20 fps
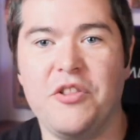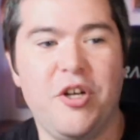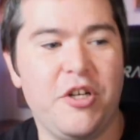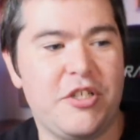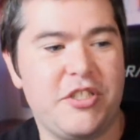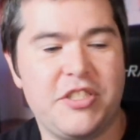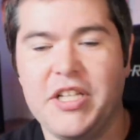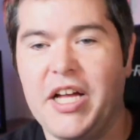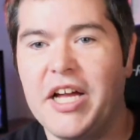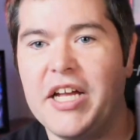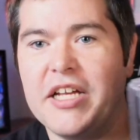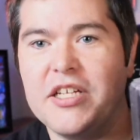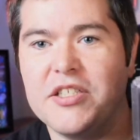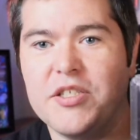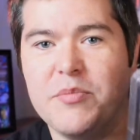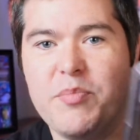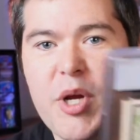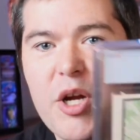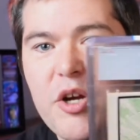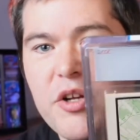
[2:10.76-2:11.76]
looks like, because
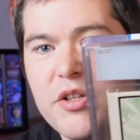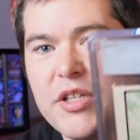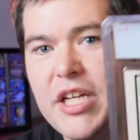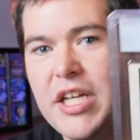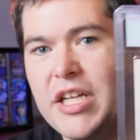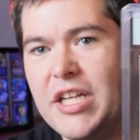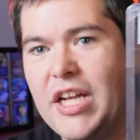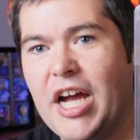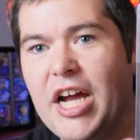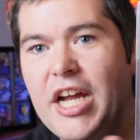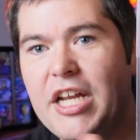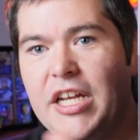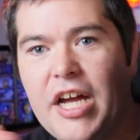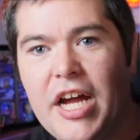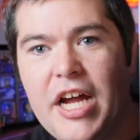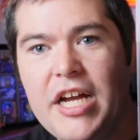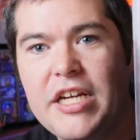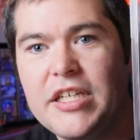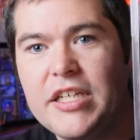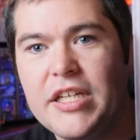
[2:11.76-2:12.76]
apparently a
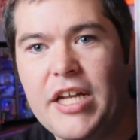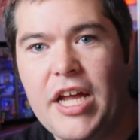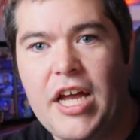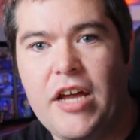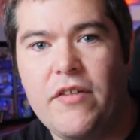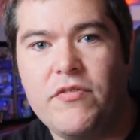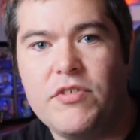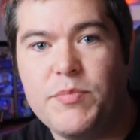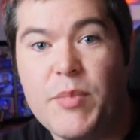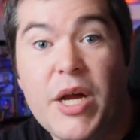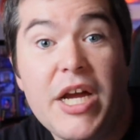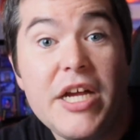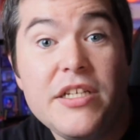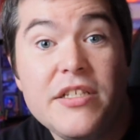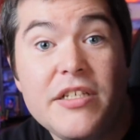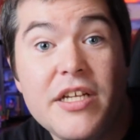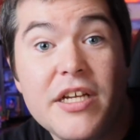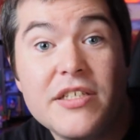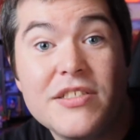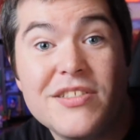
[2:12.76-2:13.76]
9.9 can have spine
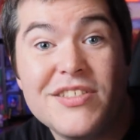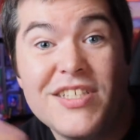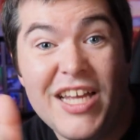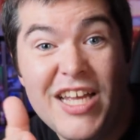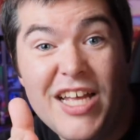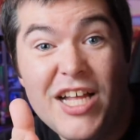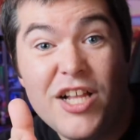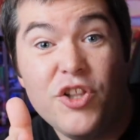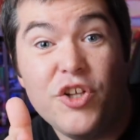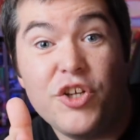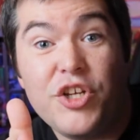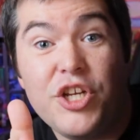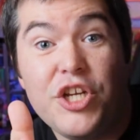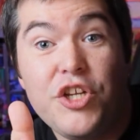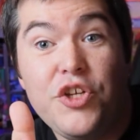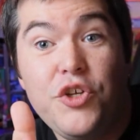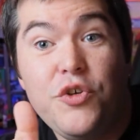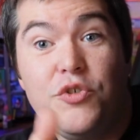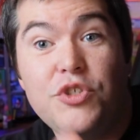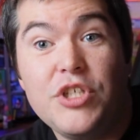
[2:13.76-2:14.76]
ticks. Looking at
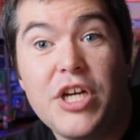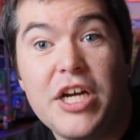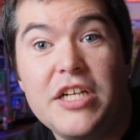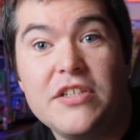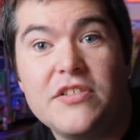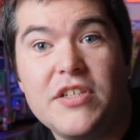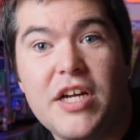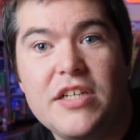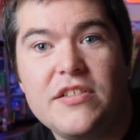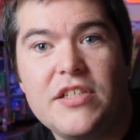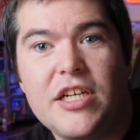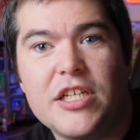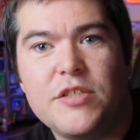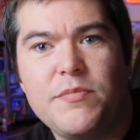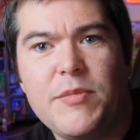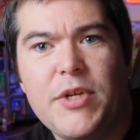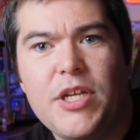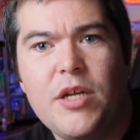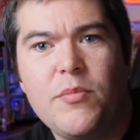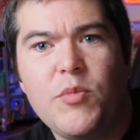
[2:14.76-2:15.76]
you, Giant Size
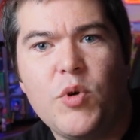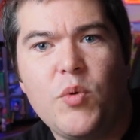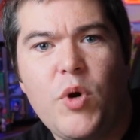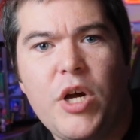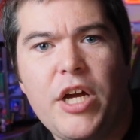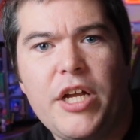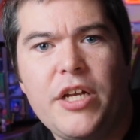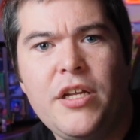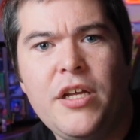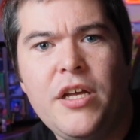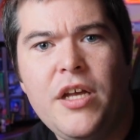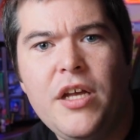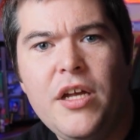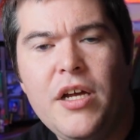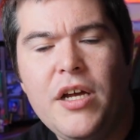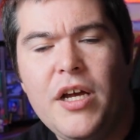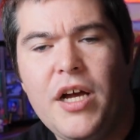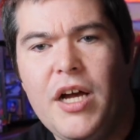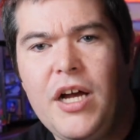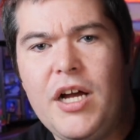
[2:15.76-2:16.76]
X-Men #1.
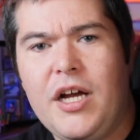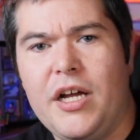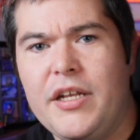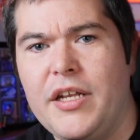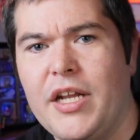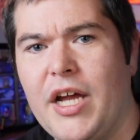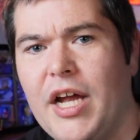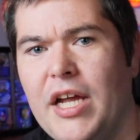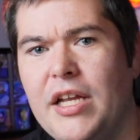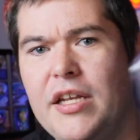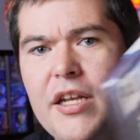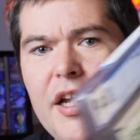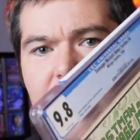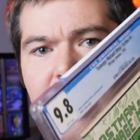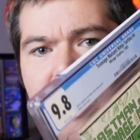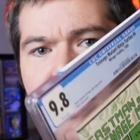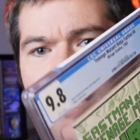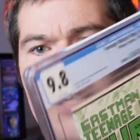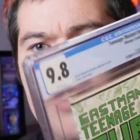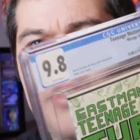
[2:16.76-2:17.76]

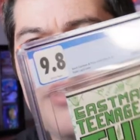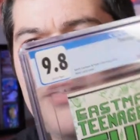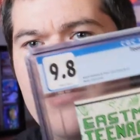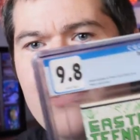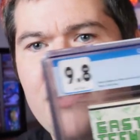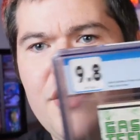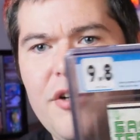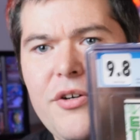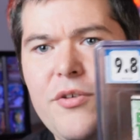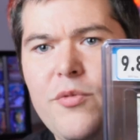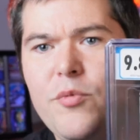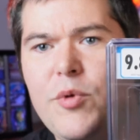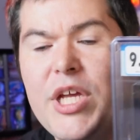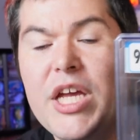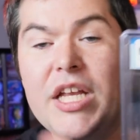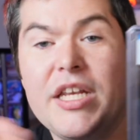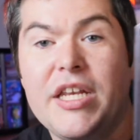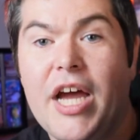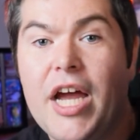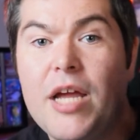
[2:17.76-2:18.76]
9.9, we
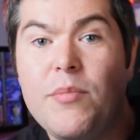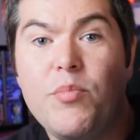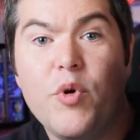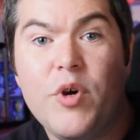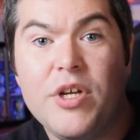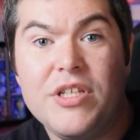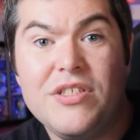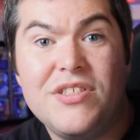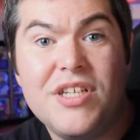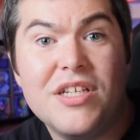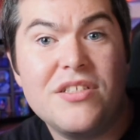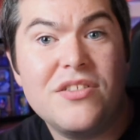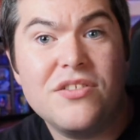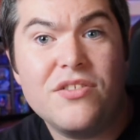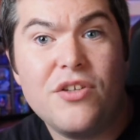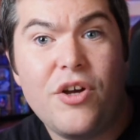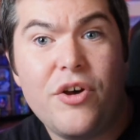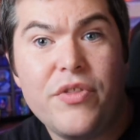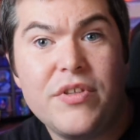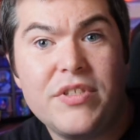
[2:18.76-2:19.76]
get
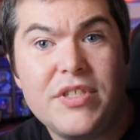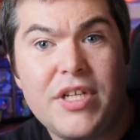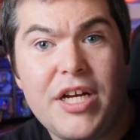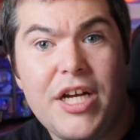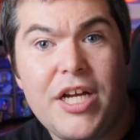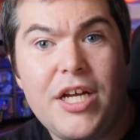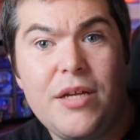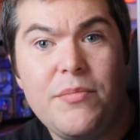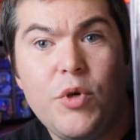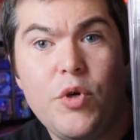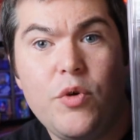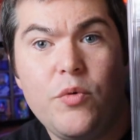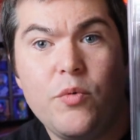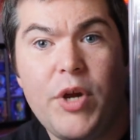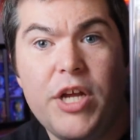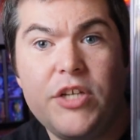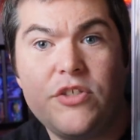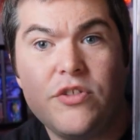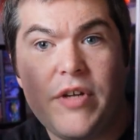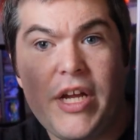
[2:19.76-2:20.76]
9.6s all the time.
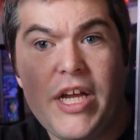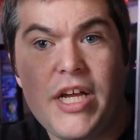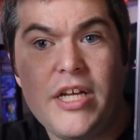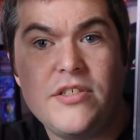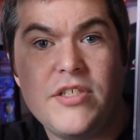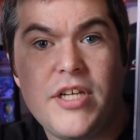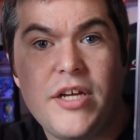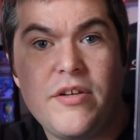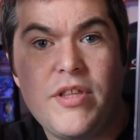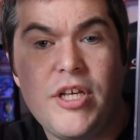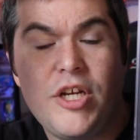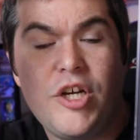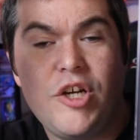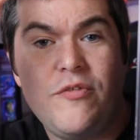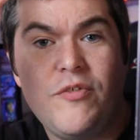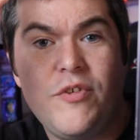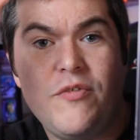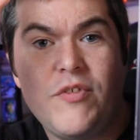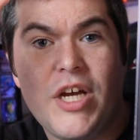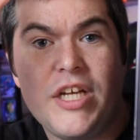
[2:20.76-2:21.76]
Raise your hands out there
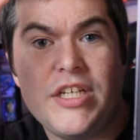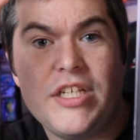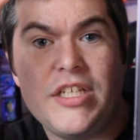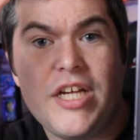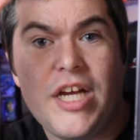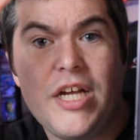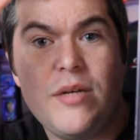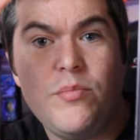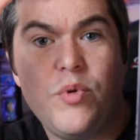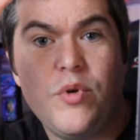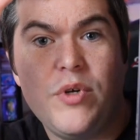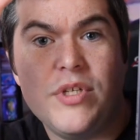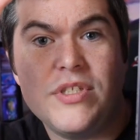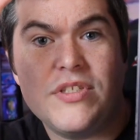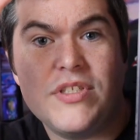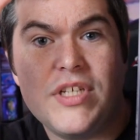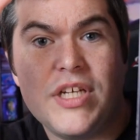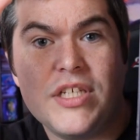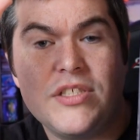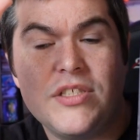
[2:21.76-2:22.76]
if you've gotten a
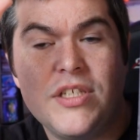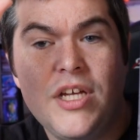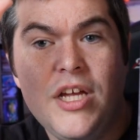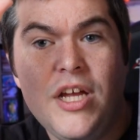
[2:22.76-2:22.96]
9.6